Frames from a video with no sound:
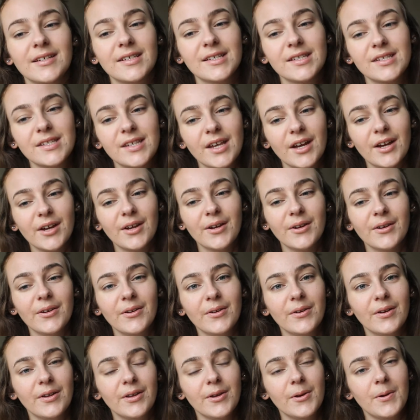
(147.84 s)

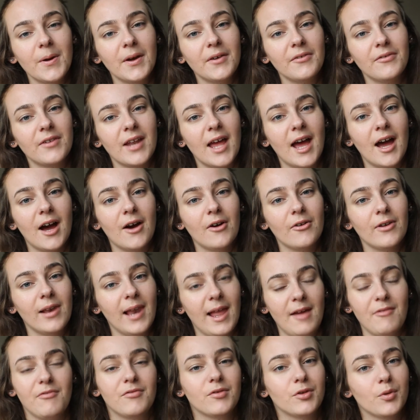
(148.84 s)
So you have now
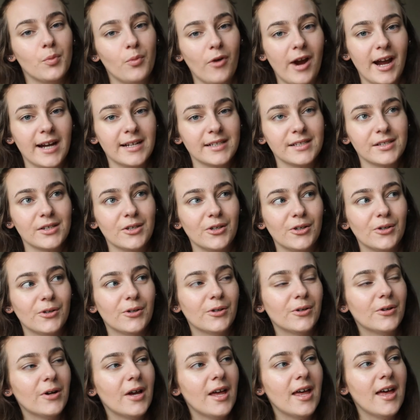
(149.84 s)
left your
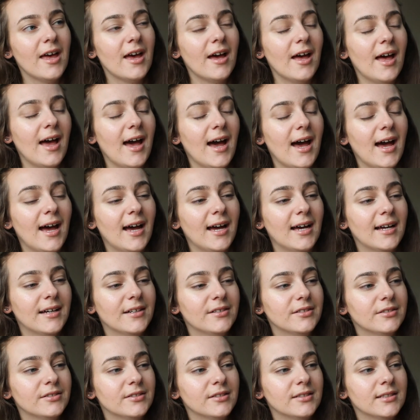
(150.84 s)
practical
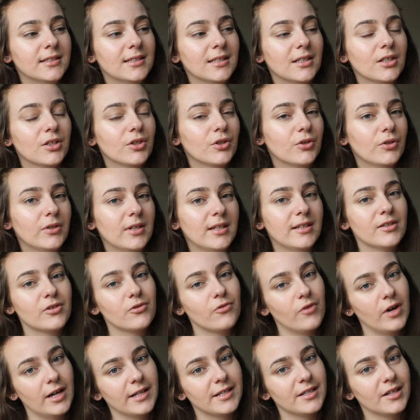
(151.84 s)
and you need
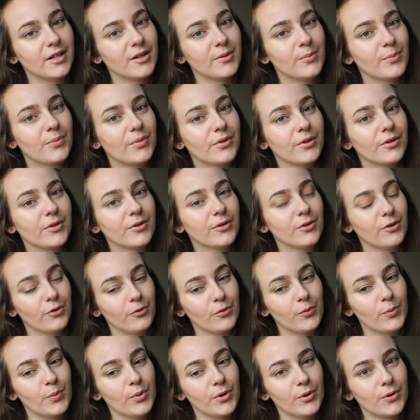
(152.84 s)
to write up your
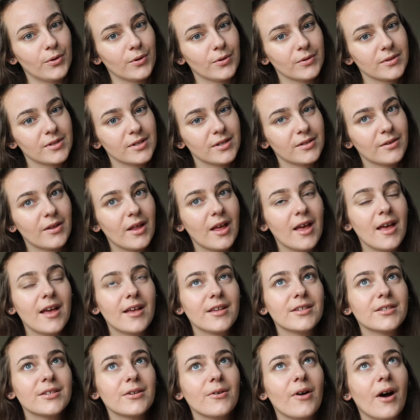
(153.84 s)
report.
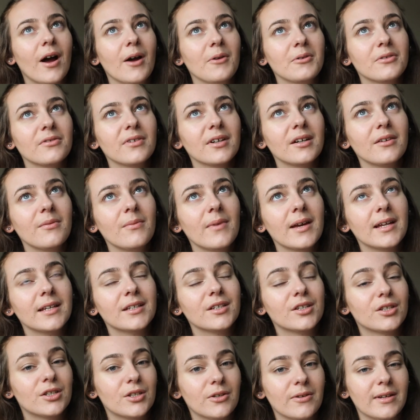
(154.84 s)
So I would
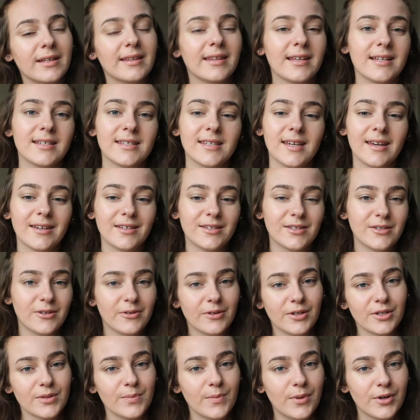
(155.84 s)
recommend doing this as
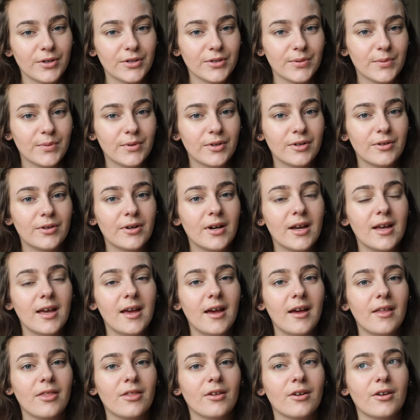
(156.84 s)
soon as possible.
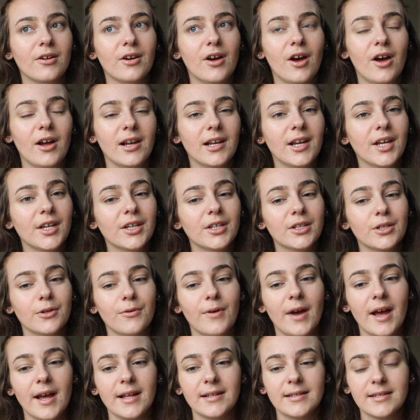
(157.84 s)
The earlier you do
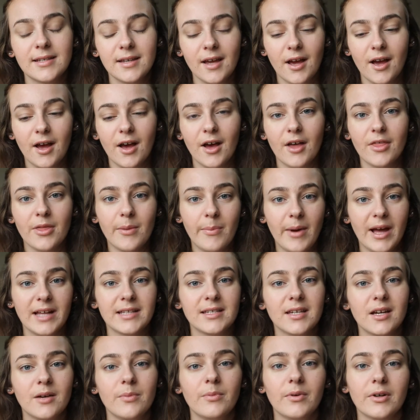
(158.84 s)
it, the
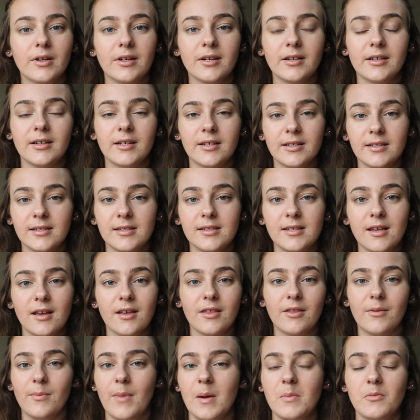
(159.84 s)
better, because
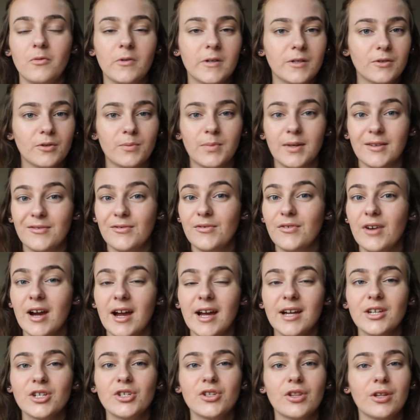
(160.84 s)
the memories will be
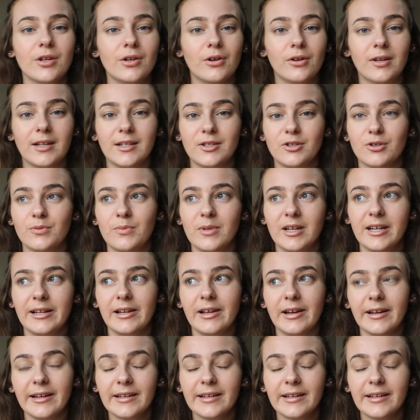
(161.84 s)
fresh, the knowledge will be